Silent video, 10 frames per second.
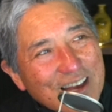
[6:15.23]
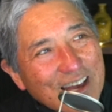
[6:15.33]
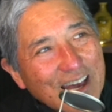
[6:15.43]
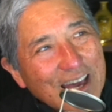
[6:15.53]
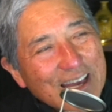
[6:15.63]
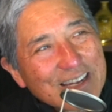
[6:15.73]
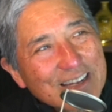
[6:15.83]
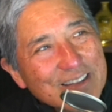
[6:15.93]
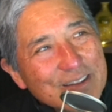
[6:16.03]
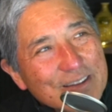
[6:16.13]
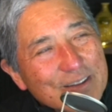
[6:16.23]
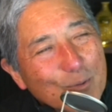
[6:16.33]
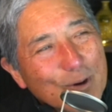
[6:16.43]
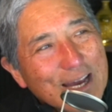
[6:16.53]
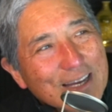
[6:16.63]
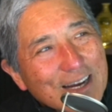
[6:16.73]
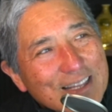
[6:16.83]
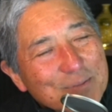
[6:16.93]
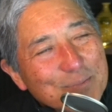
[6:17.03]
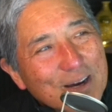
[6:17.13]
And the way I got
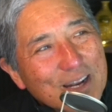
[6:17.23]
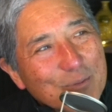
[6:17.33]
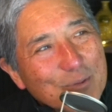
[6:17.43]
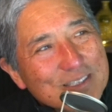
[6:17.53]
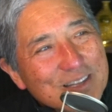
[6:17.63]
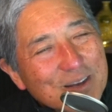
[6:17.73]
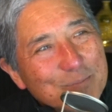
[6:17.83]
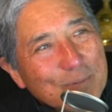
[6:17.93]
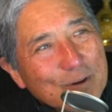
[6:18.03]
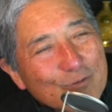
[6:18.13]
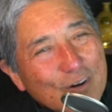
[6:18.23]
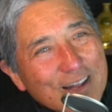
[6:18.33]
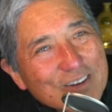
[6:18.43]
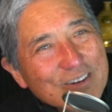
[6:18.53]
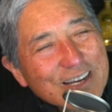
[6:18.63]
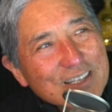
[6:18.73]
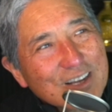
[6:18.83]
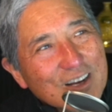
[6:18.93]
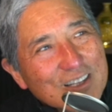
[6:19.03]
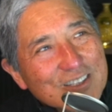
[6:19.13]
the money was that my father had
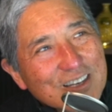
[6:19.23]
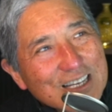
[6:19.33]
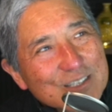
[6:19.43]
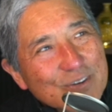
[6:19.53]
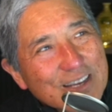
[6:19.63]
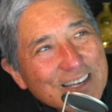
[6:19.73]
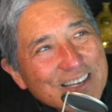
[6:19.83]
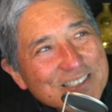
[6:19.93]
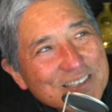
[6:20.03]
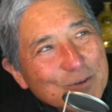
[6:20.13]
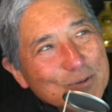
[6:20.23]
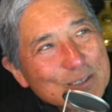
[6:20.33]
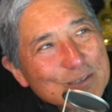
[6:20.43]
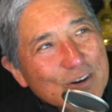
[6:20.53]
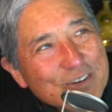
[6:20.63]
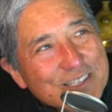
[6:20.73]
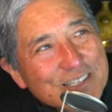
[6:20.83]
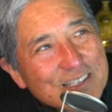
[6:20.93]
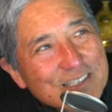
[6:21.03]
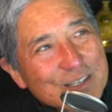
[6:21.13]
gone to Las Vegas and was very
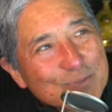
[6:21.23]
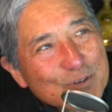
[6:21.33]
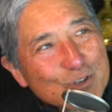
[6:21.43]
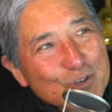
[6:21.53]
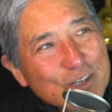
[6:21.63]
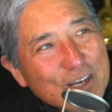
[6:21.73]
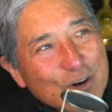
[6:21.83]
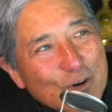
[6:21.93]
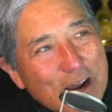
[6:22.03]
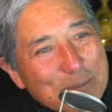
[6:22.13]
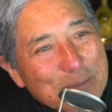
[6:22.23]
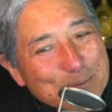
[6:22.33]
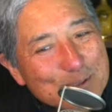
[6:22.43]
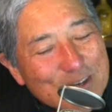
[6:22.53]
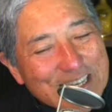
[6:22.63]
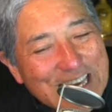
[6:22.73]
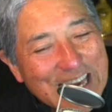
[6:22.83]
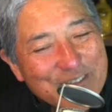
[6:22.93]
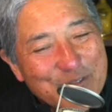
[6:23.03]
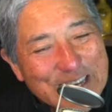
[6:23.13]
successful shooting crap. So he
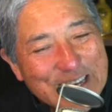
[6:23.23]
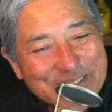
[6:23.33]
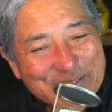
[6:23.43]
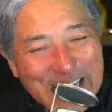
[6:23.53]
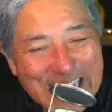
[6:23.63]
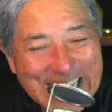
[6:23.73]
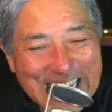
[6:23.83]
gave me the money.